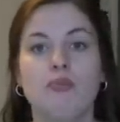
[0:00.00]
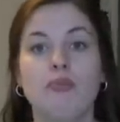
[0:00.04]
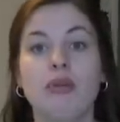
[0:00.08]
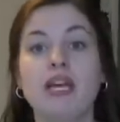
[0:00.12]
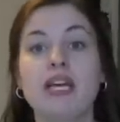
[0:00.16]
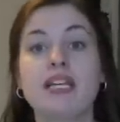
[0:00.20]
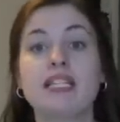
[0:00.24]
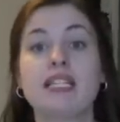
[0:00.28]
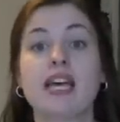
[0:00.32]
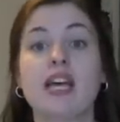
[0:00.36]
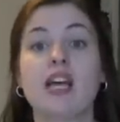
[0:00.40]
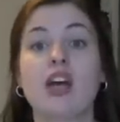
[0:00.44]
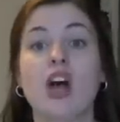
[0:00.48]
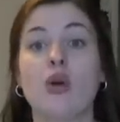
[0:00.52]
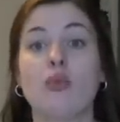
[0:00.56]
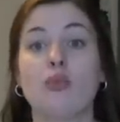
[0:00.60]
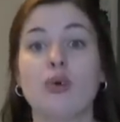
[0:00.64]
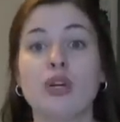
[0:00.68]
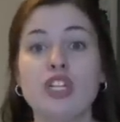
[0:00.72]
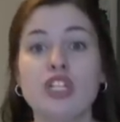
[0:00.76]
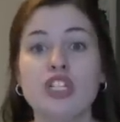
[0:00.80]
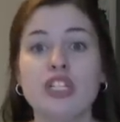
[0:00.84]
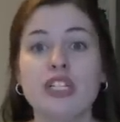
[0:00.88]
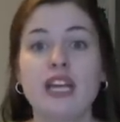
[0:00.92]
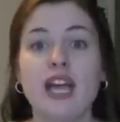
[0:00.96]
because I
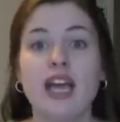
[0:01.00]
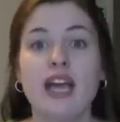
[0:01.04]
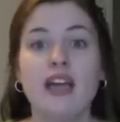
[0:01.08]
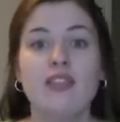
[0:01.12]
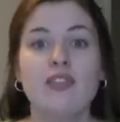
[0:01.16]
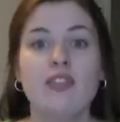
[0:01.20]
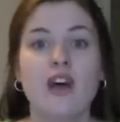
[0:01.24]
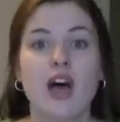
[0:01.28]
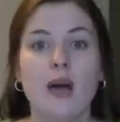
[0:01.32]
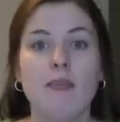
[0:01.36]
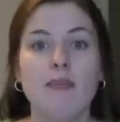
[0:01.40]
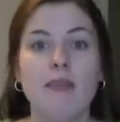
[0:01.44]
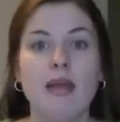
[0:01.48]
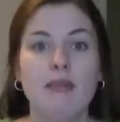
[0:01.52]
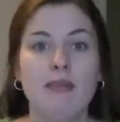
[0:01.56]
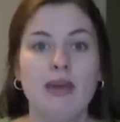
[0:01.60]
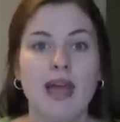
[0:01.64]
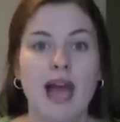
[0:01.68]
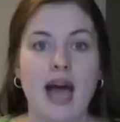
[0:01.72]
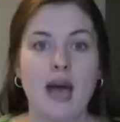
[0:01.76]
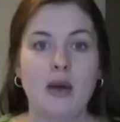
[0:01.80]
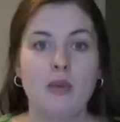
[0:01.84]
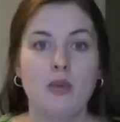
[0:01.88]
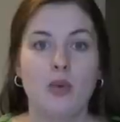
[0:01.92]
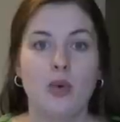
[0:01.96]
originally I had thought
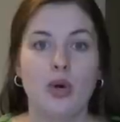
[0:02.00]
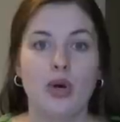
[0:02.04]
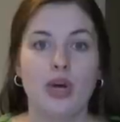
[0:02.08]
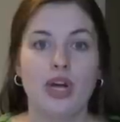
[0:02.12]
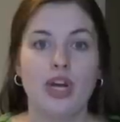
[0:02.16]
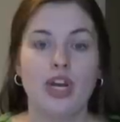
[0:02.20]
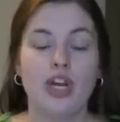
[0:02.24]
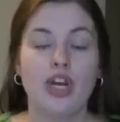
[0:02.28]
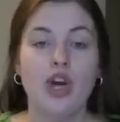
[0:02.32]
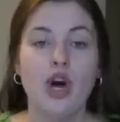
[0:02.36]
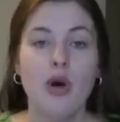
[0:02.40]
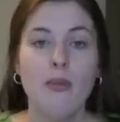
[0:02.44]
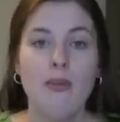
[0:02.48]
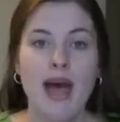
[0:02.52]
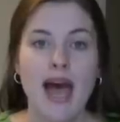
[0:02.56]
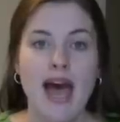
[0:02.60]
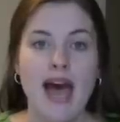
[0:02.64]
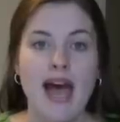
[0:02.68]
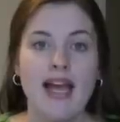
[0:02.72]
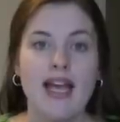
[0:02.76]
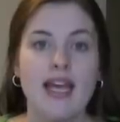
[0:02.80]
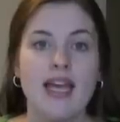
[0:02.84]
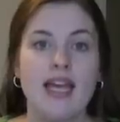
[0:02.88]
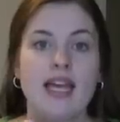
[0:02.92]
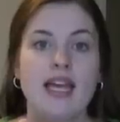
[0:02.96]
maybe I would go
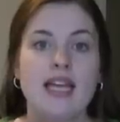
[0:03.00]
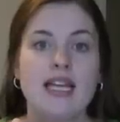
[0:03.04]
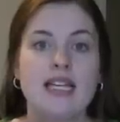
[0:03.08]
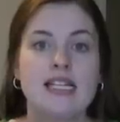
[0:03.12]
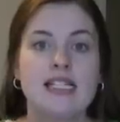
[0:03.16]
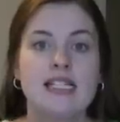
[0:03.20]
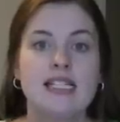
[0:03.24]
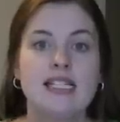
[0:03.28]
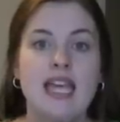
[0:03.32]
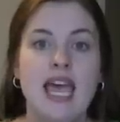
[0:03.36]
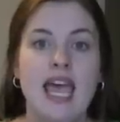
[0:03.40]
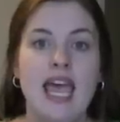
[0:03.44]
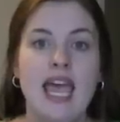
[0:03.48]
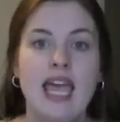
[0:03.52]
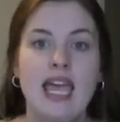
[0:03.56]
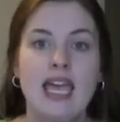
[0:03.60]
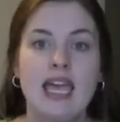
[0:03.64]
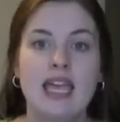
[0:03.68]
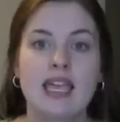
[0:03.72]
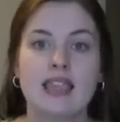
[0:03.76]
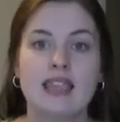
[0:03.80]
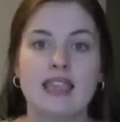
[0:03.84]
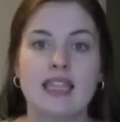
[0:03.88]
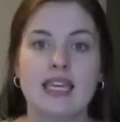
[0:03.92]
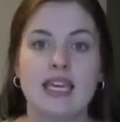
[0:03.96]
back,
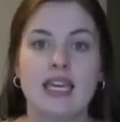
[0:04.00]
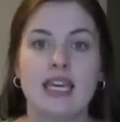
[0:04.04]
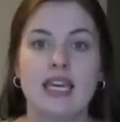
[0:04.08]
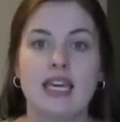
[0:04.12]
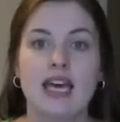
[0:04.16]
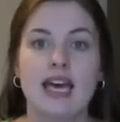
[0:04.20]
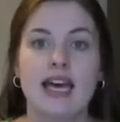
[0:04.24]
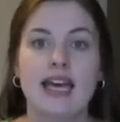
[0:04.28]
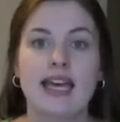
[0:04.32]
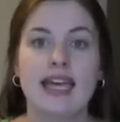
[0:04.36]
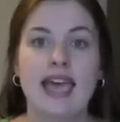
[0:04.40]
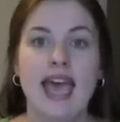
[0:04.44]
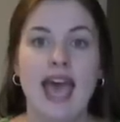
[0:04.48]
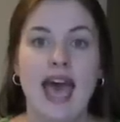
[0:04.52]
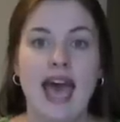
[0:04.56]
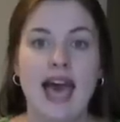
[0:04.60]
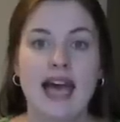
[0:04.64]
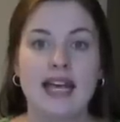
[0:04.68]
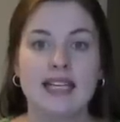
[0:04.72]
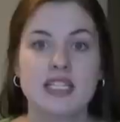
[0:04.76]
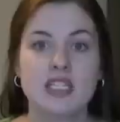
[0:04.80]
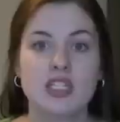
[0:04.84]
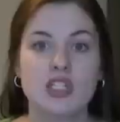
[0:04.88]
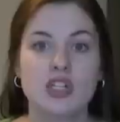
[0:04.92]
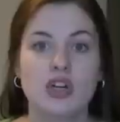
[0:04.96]
take the
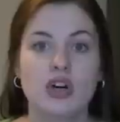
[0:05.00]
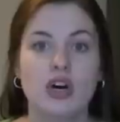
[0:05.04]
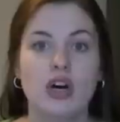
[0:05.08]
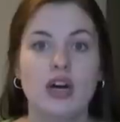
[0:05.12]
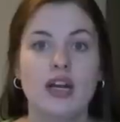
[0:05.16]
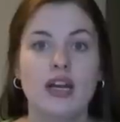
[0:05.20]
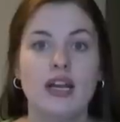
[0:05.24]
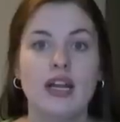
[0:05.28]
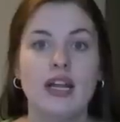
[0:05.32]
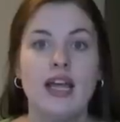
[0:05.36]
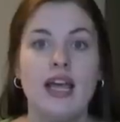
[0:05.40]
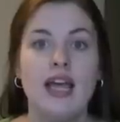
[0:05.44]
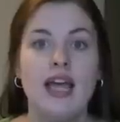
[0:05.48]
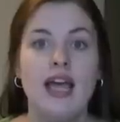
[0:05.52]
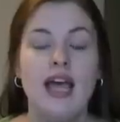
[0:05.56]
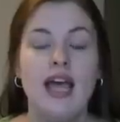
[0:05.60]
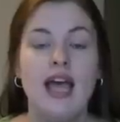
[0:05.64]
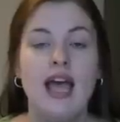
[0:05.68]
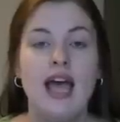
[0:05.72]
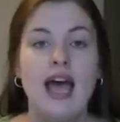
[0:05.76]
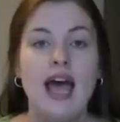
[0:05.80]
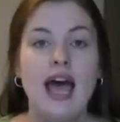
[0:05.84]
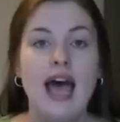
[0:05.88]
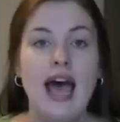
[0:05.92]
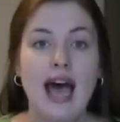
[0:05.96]
cast on
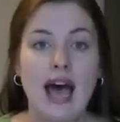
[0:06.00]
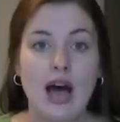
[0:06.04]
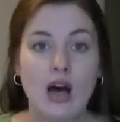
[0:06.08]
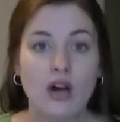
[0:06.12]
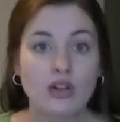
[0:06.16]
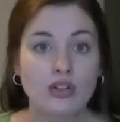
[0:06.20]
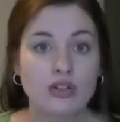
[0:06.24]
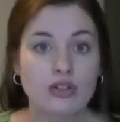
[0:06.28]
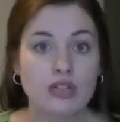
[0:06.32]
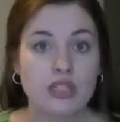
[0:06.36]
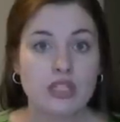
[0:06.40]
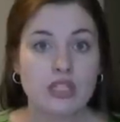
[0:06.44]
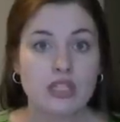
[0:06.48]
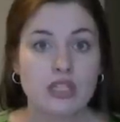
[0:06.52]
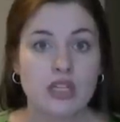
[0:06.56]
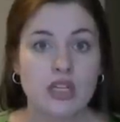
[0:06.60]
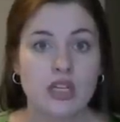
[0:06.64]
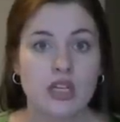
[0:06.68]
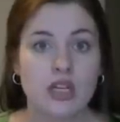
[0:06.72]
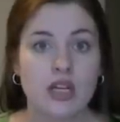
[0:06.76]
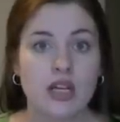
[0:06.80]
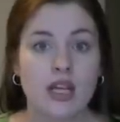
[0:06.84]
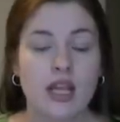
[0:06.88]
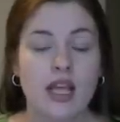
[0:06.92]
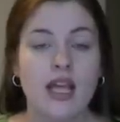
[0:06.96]
out,
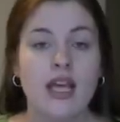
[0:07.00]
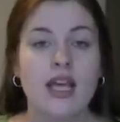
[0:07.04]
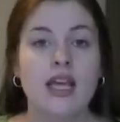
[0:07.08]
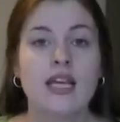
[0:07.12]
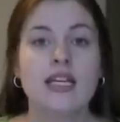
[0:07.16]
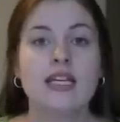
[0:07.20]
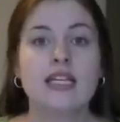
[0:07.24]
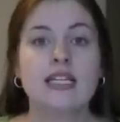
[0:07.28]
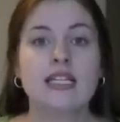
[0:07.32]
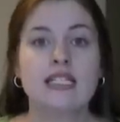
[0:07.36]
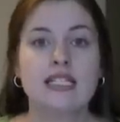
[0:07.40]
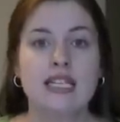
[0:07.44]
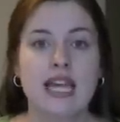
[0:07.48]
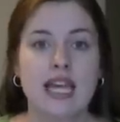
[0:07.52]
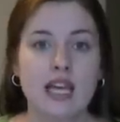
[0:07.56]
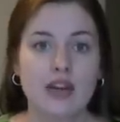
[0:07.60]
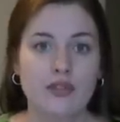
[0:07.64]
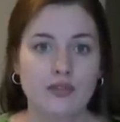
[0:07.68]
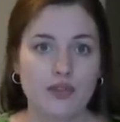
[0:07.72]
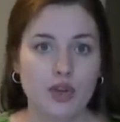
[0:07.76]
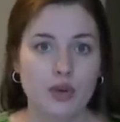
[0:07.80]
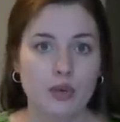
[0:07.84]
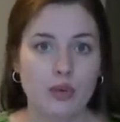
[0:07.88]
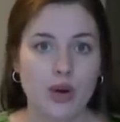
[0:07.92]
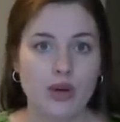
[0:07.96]
take
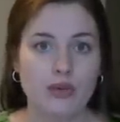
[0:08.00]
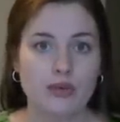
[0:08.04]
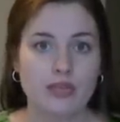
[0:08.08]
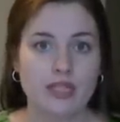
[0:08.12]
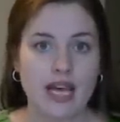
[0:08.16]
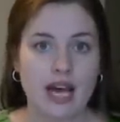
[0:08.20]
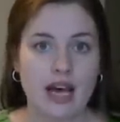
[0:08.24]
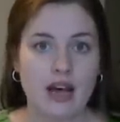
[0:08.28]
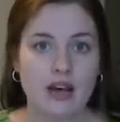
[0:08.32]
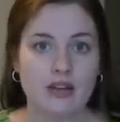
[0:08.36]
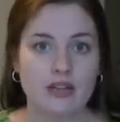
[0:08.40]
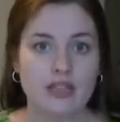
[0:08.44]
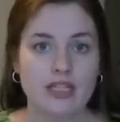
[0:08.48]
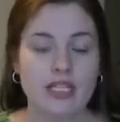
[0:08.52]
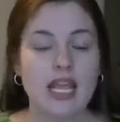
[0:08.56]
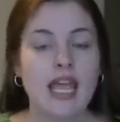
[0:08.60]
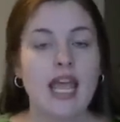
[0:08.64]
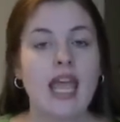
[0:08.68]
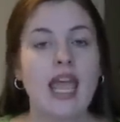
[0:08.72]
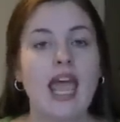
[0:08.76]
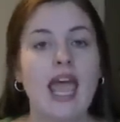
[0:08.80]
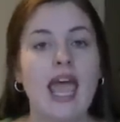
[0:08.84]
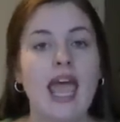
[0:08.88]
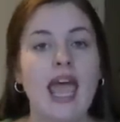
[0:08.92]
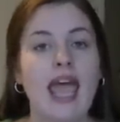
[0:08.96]
a few rows out
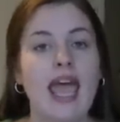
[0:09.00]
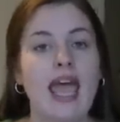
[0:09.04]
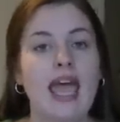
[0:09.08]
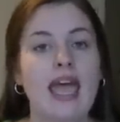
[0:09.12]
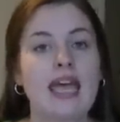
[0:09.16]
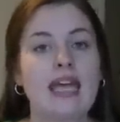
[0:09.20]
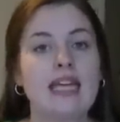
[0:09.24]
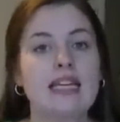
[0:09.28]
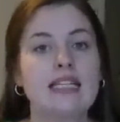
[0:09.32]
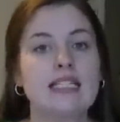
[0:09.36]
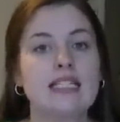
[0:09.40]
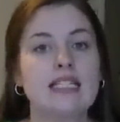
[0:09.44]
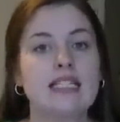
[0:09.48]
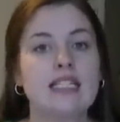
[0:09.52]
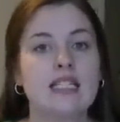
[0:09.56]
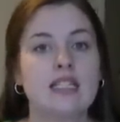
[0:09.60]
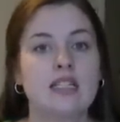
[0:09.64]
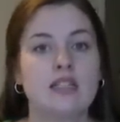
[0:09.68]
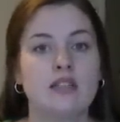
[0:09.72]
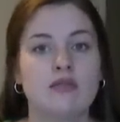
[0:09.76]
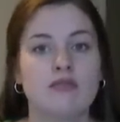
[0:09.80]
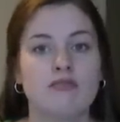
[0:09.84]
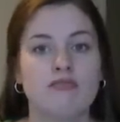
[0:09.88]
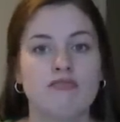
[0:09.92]
and